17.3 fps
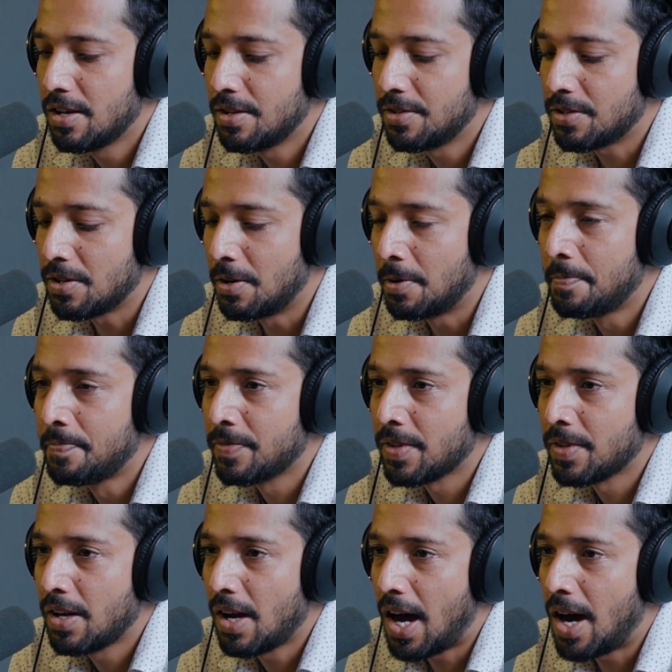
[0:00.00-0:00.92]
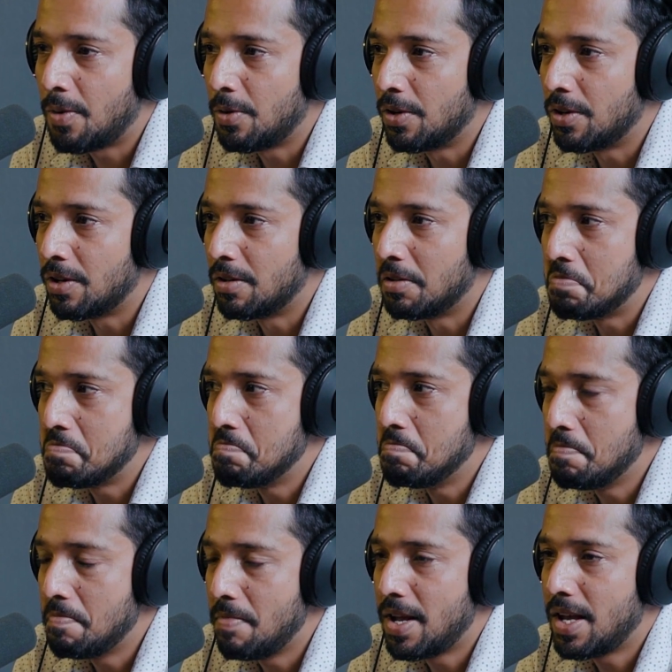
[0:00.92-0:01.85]
So our
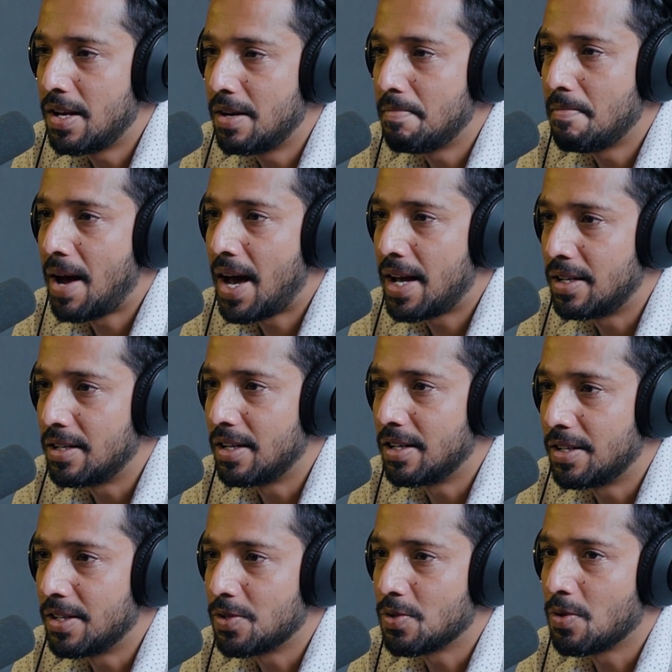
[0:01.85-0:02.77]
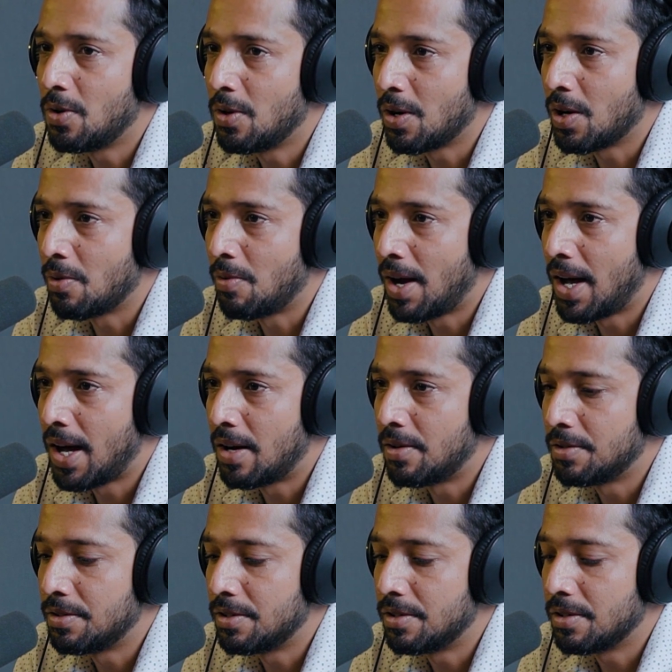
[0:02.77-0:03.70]
main mandate is all
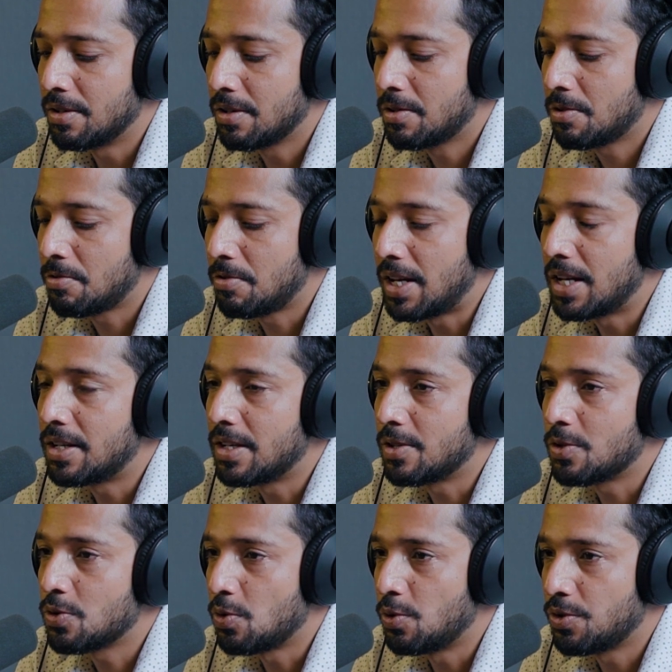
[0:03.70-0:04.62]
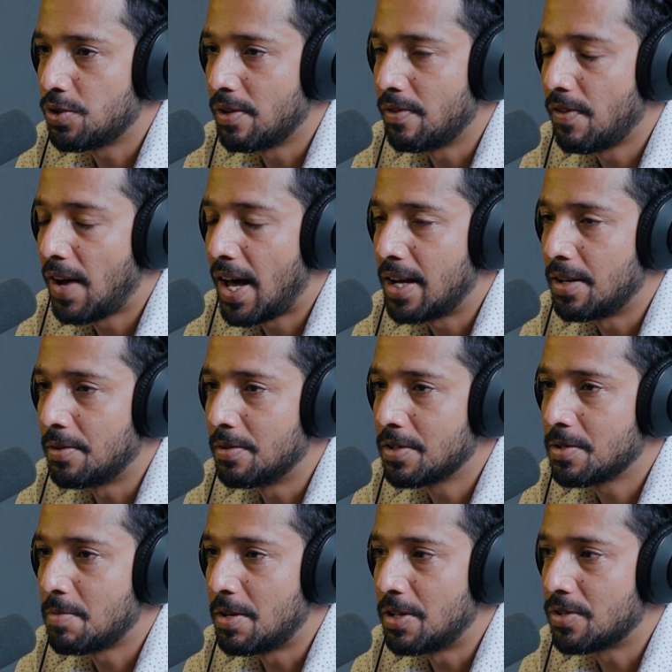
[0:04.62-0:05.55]
around creating social value,
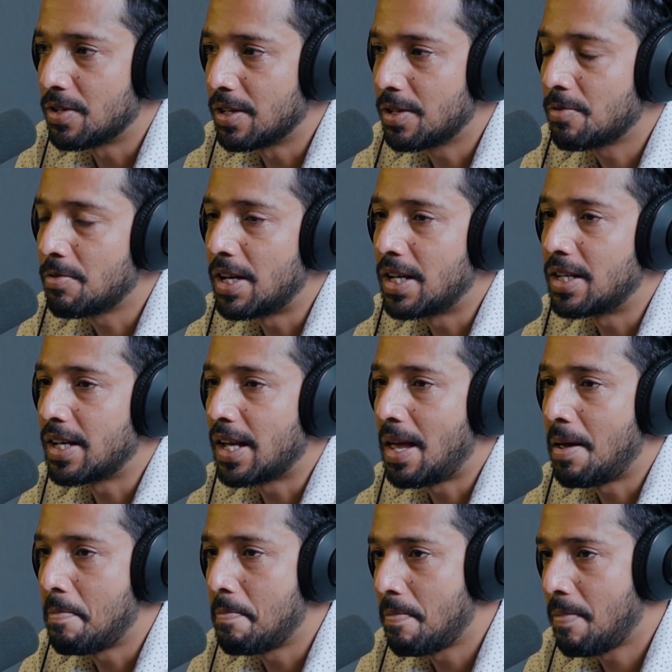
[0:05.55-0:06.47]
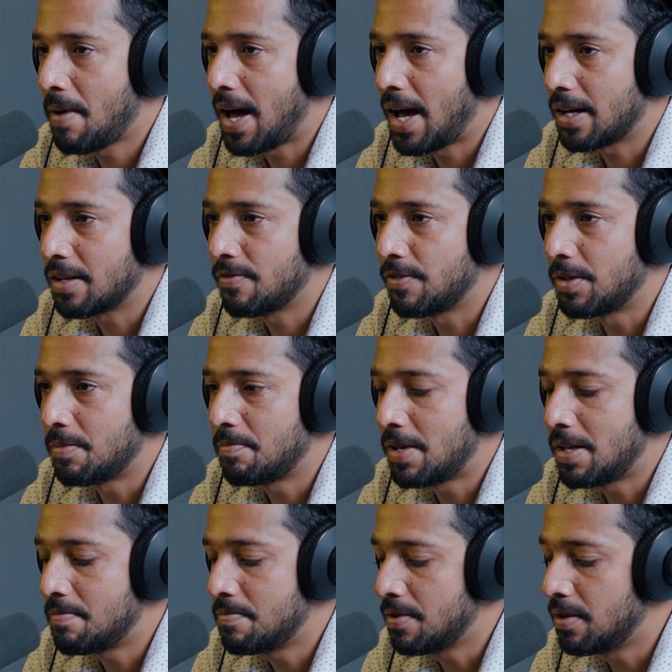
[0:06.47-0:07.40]
especially creating impact for the
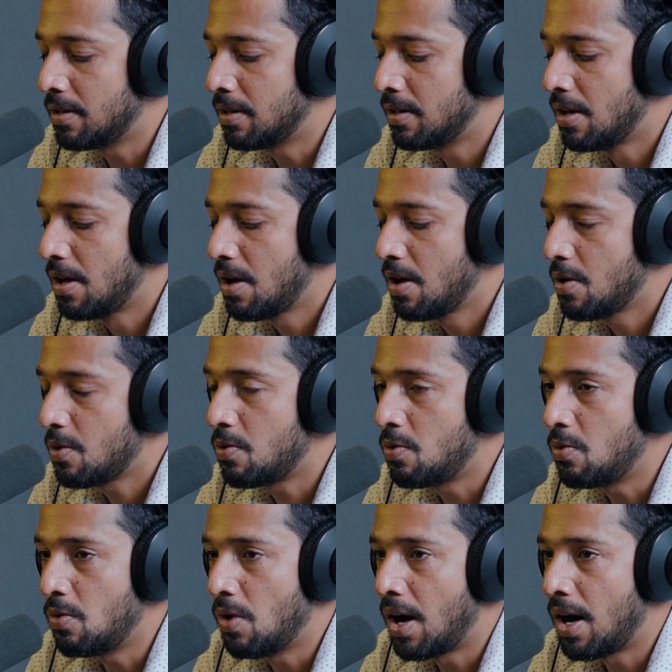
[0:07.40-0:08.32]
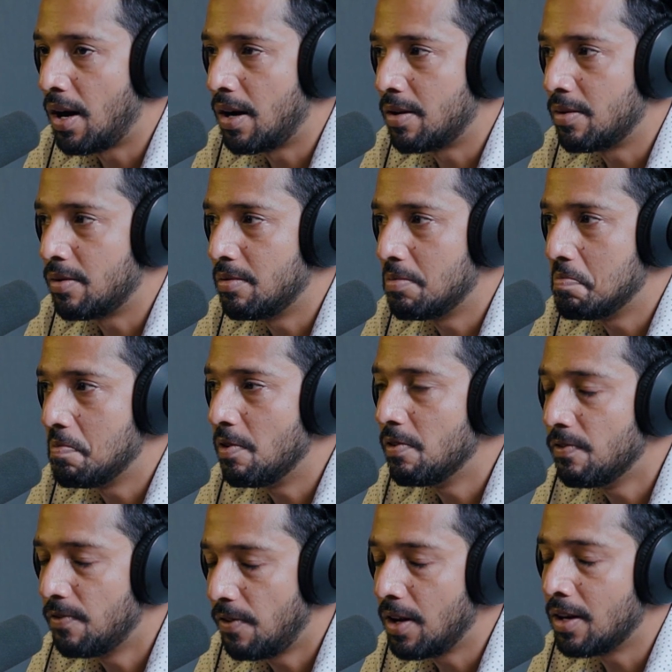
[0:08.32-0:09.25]
people who are
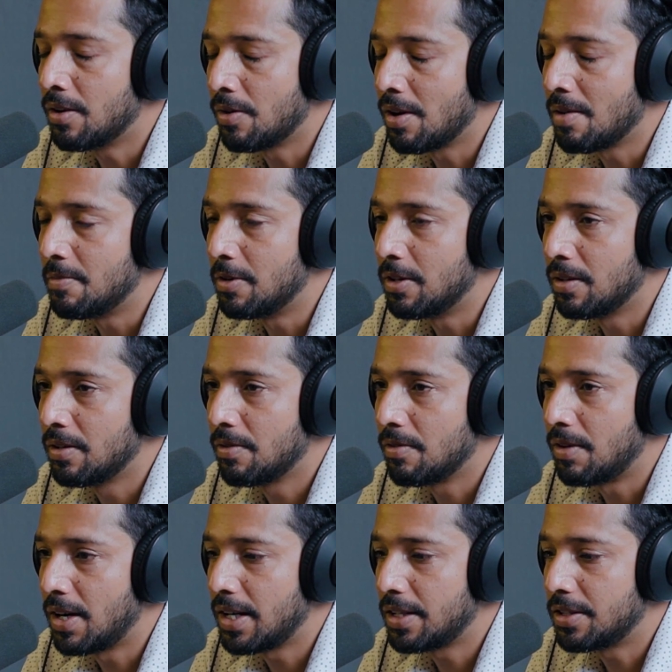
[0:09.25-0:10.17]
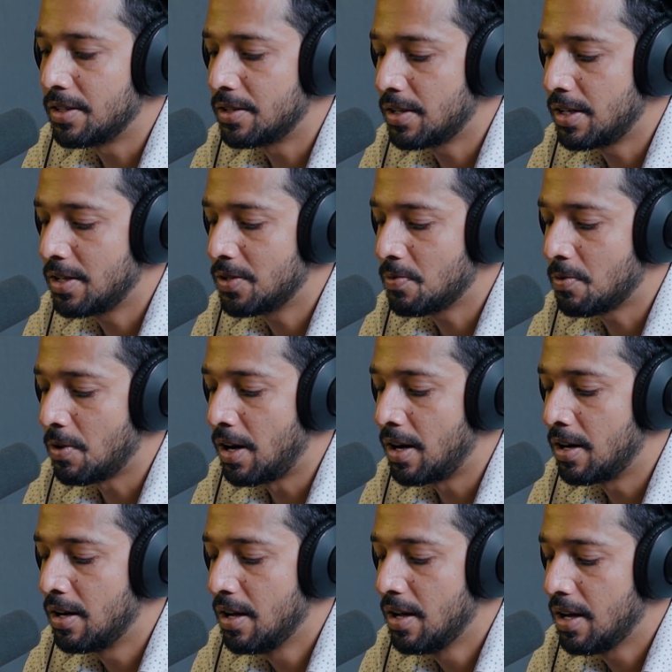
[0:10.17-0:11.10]
vulnerable, right? This is
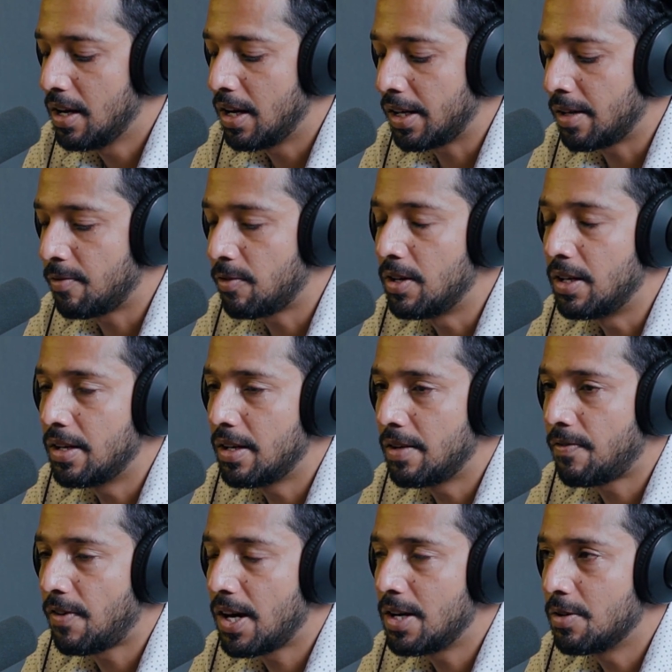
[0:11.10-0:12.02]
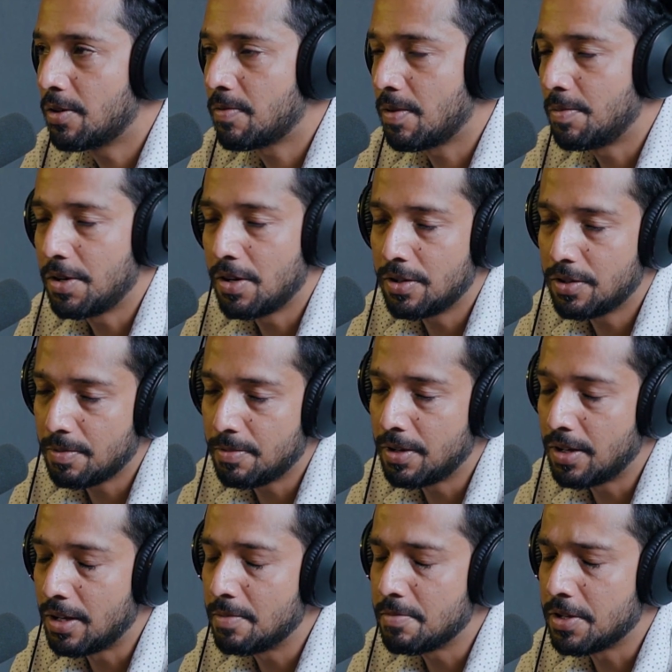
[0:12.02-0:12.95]
where, like, if I look from the
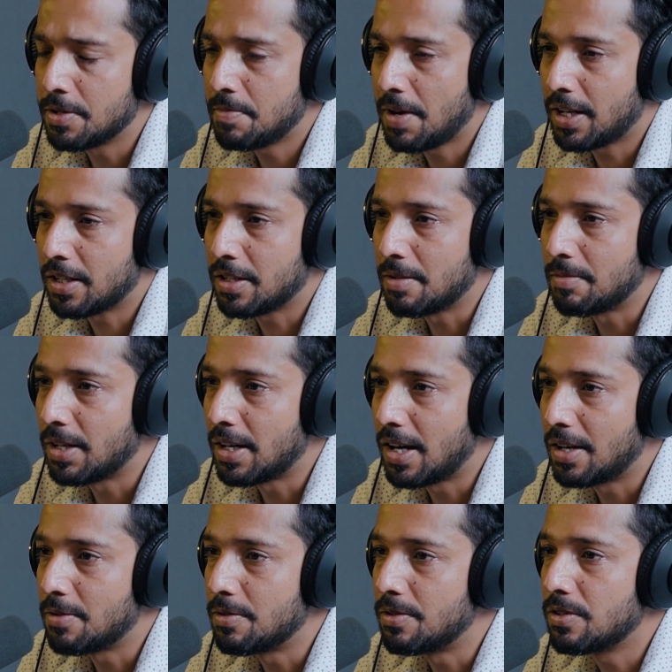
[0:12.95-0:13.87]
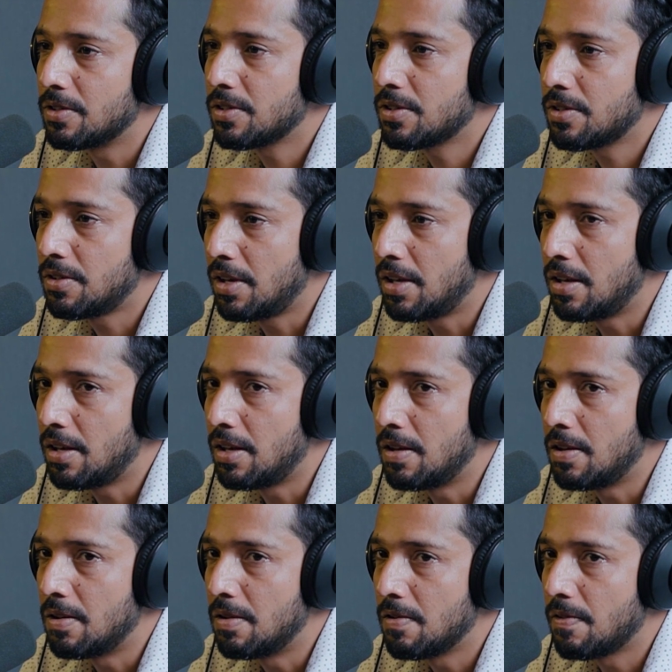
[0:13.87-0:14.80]
entrepreneurial perspective, then I don't
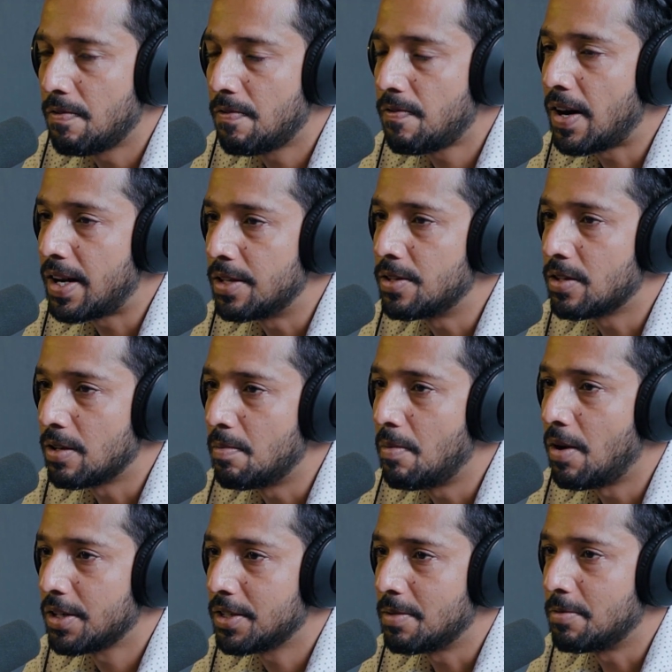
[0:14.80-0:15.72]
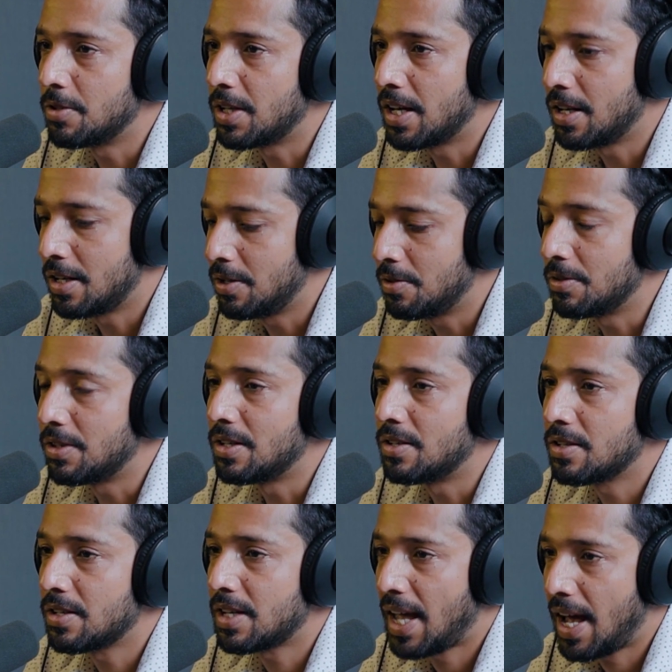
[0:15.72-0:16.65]
see financial motive to get into
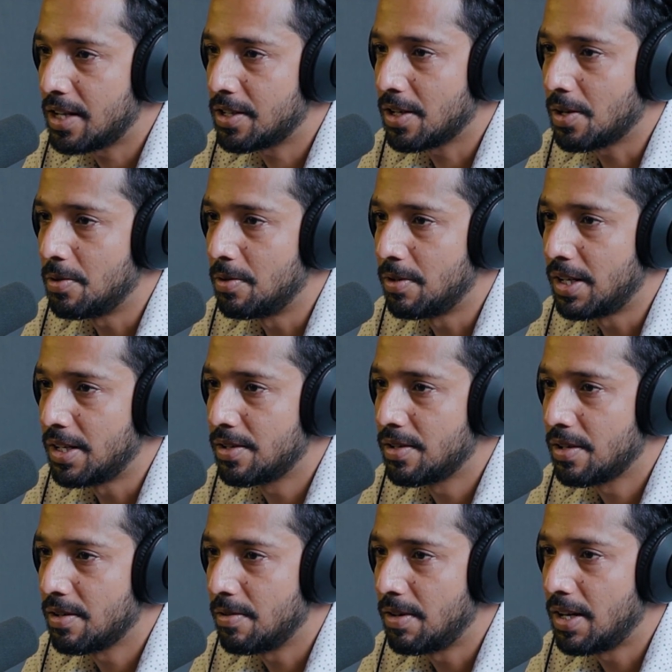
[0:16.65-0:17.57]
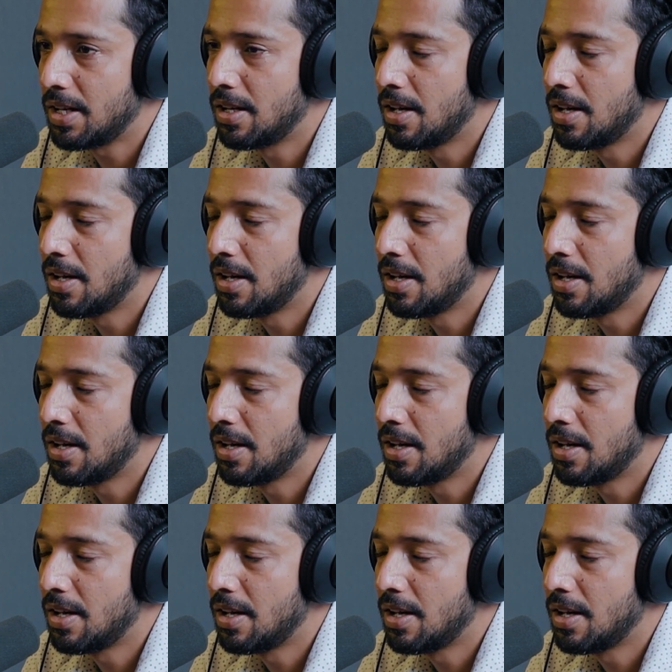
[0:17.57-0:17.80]
these categories, right?